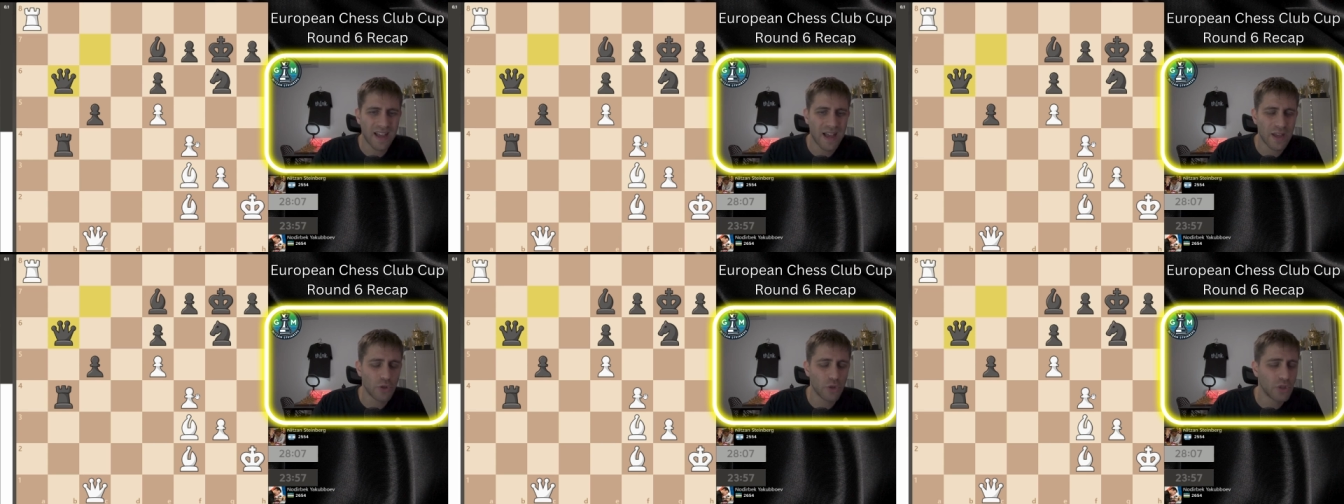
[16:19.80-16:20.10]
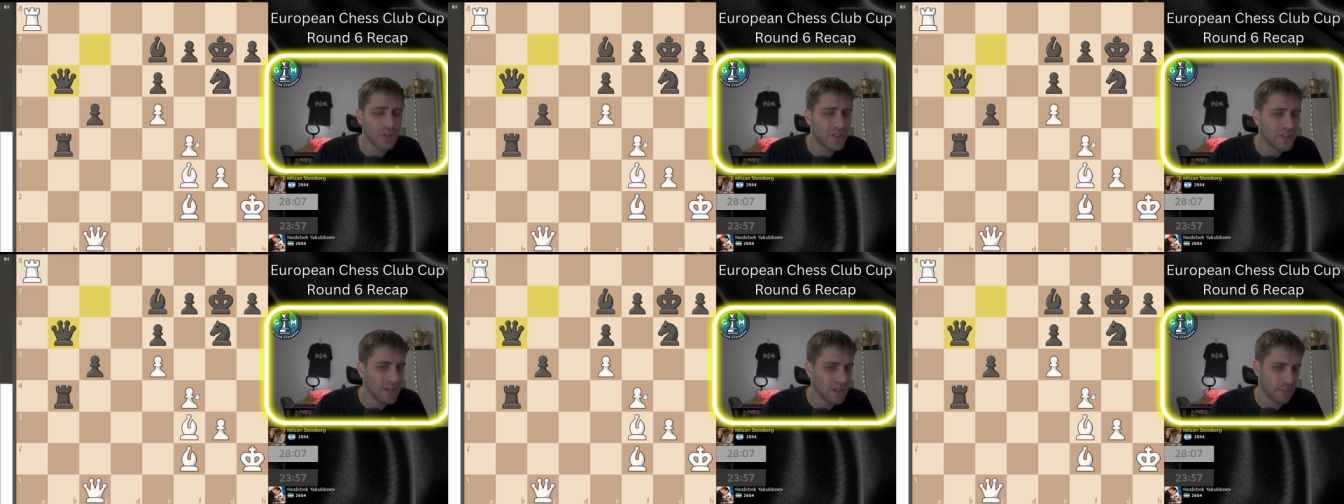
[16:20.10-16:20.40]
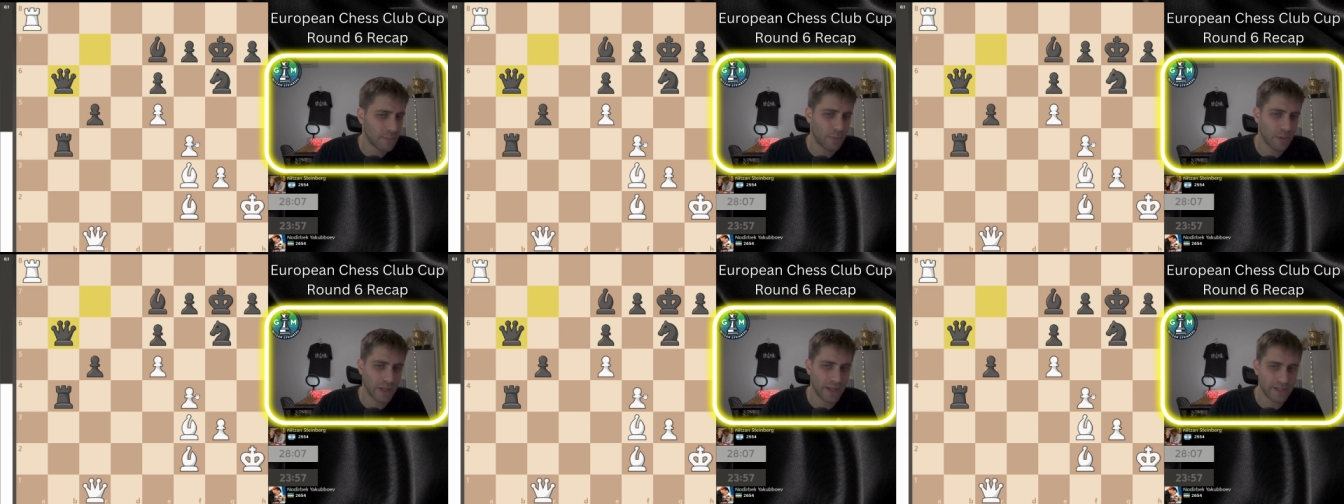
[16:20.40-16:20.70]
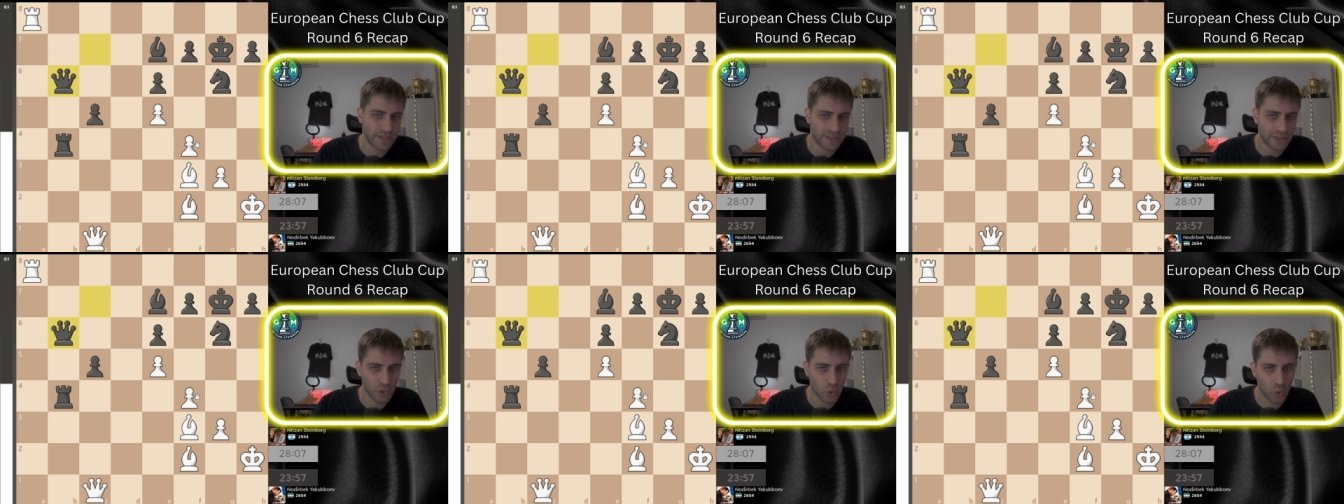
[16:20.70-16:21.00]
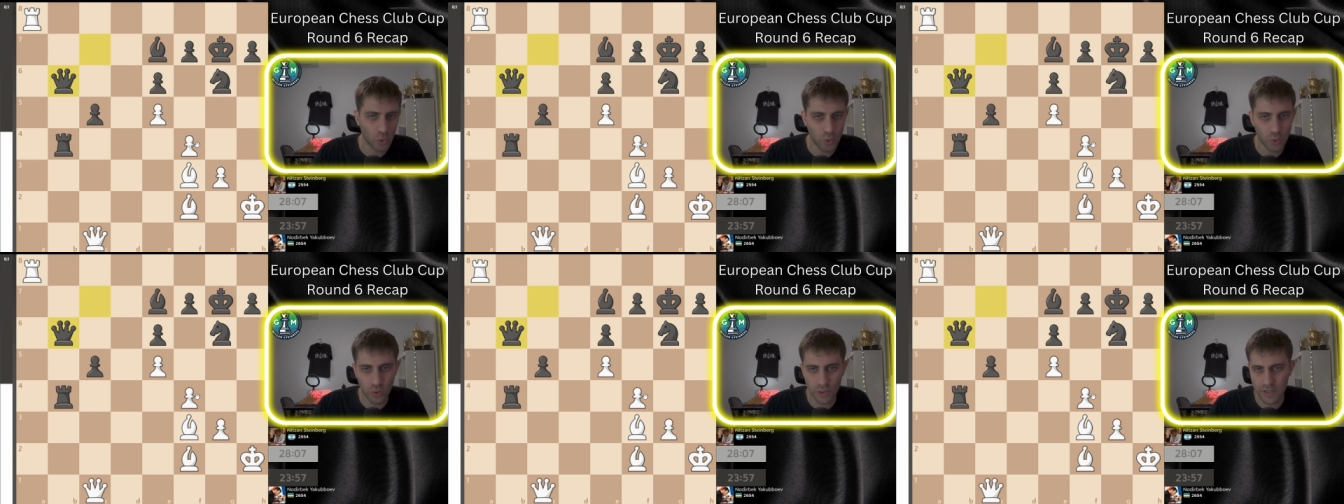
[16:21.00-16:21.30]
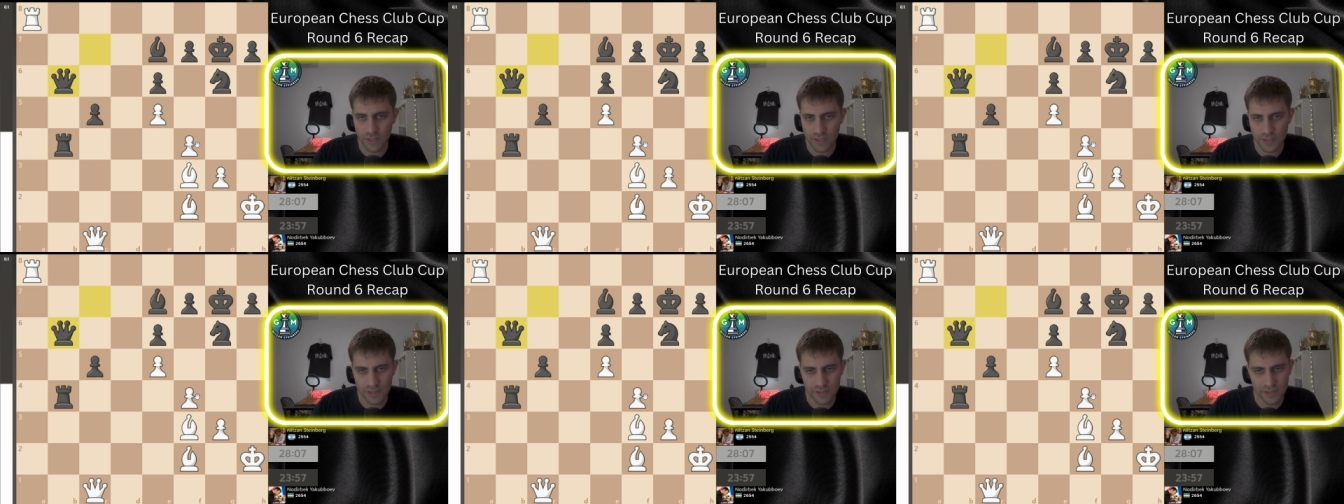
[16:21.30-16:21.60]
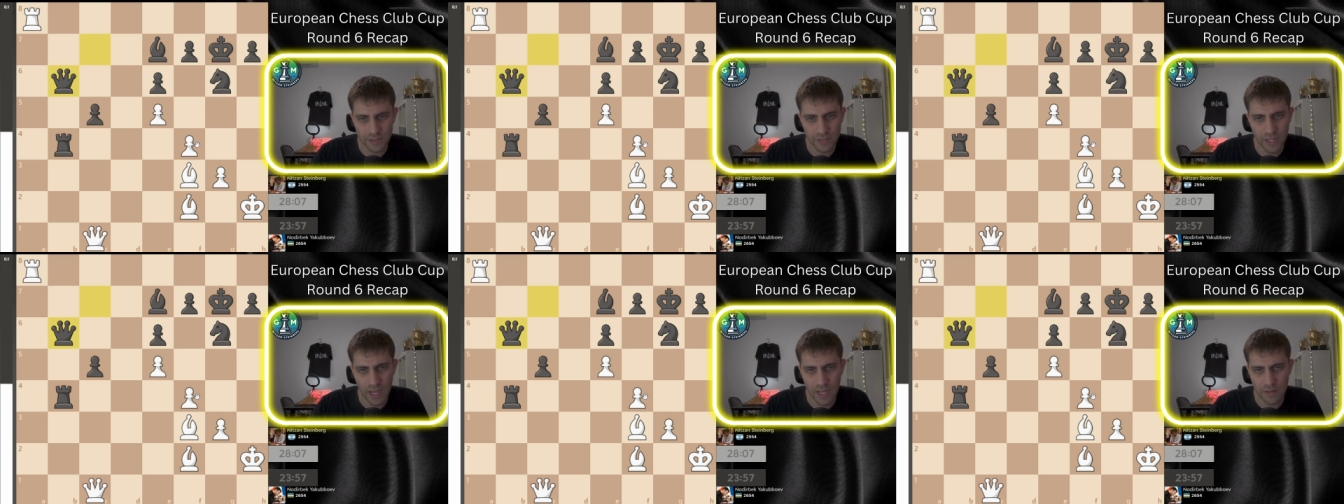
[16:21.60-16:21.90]
you didn't play so good in
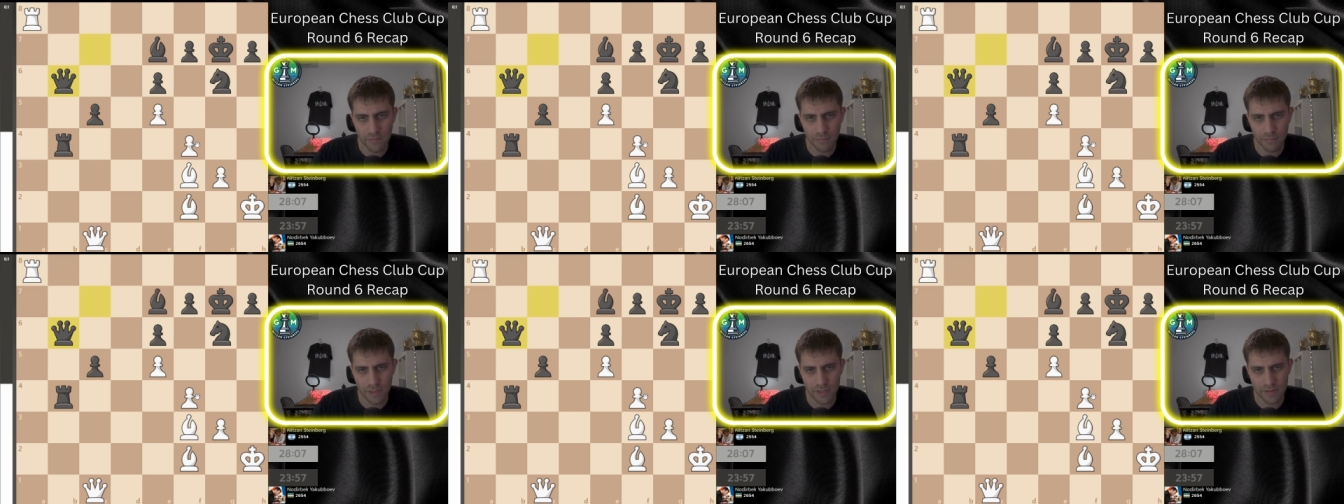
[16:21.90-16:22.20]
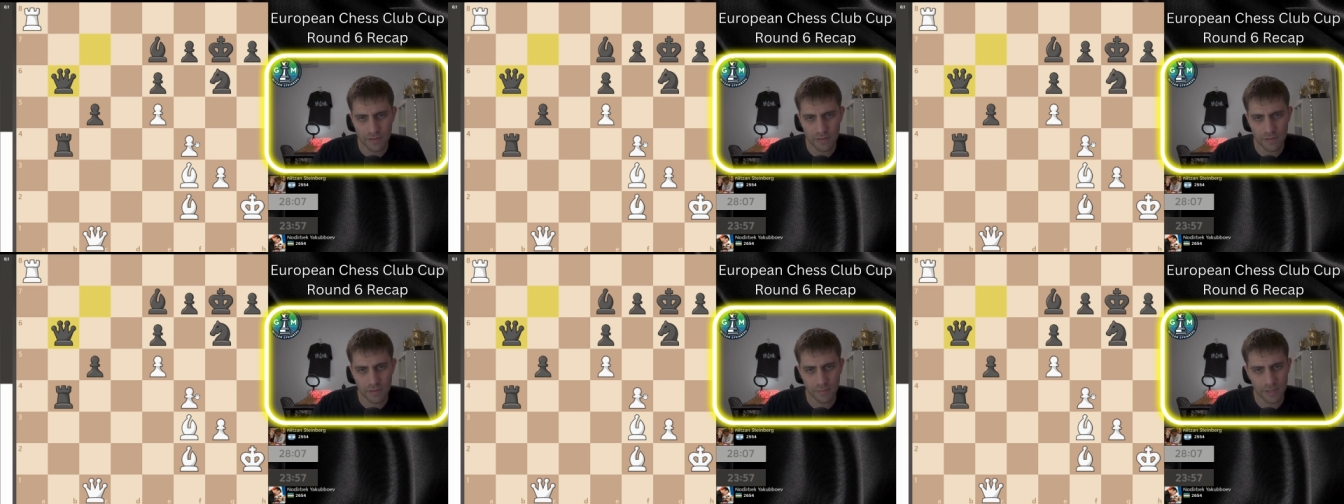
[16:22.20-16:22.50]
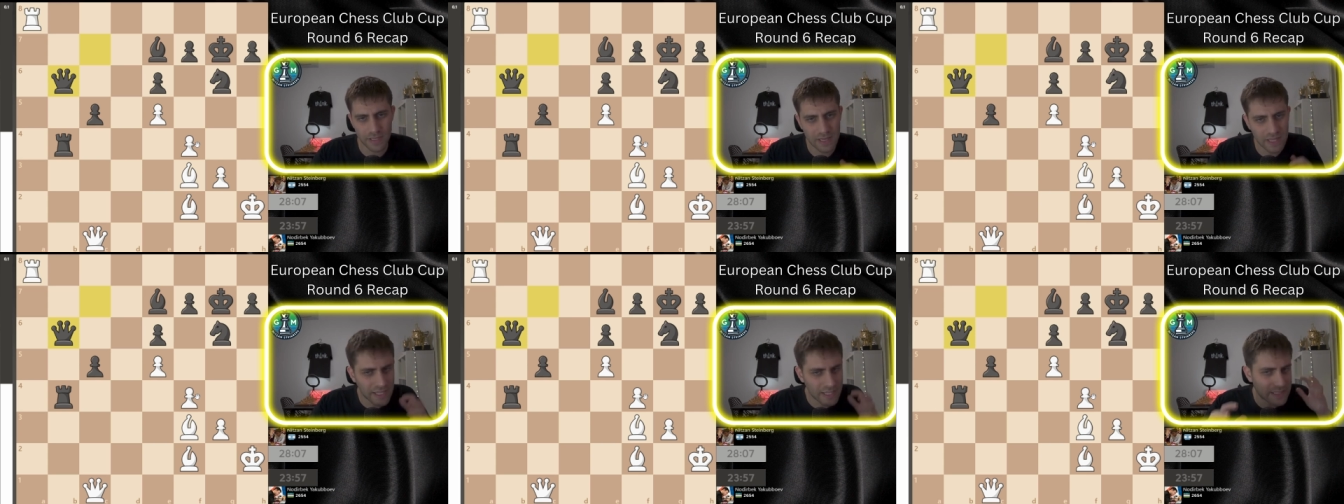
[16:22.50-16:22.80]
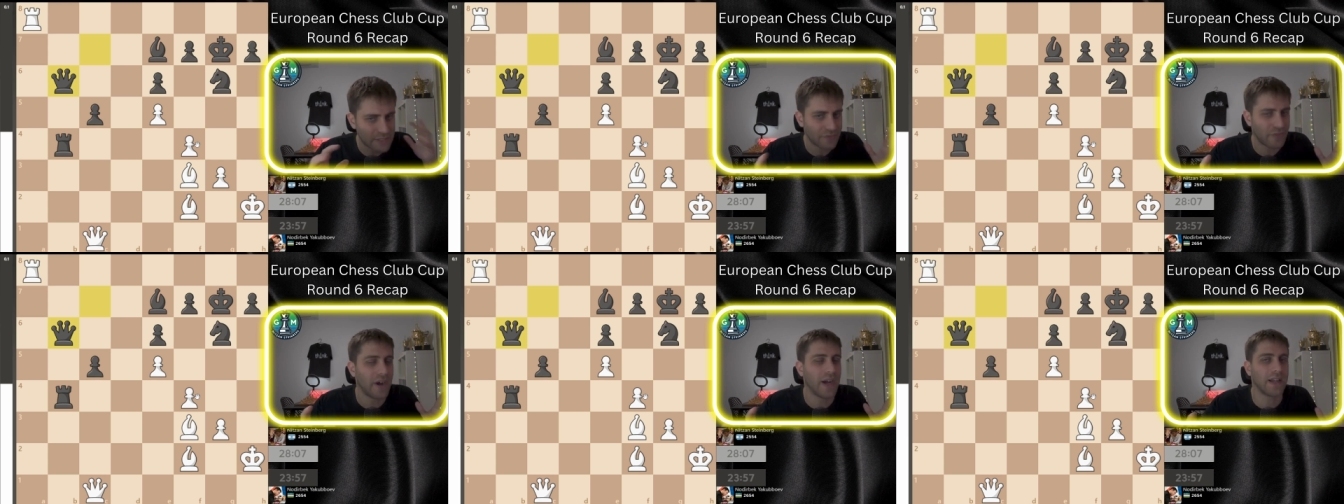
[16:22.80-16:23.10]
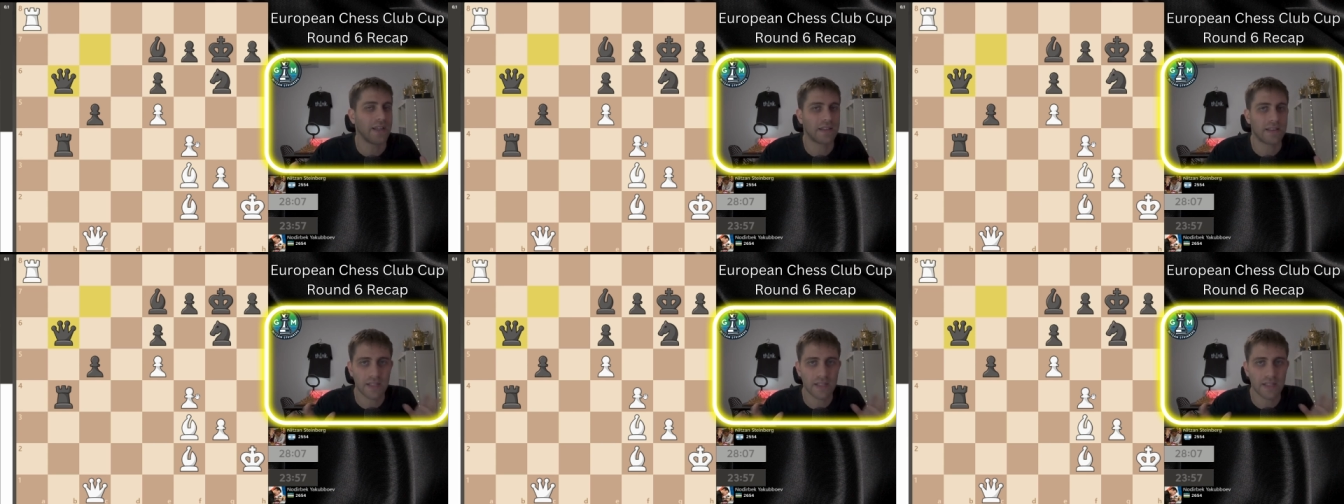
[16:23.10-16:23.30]
this game, but but let's fight.